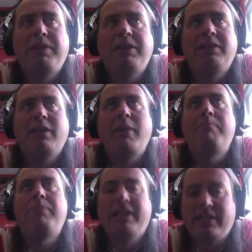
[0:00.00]
big
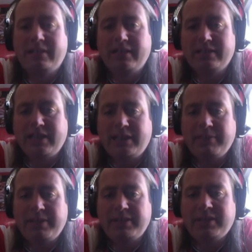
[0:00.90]

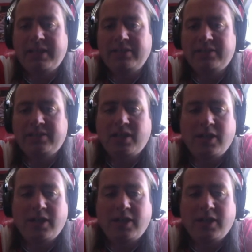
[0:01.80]
team in a sense.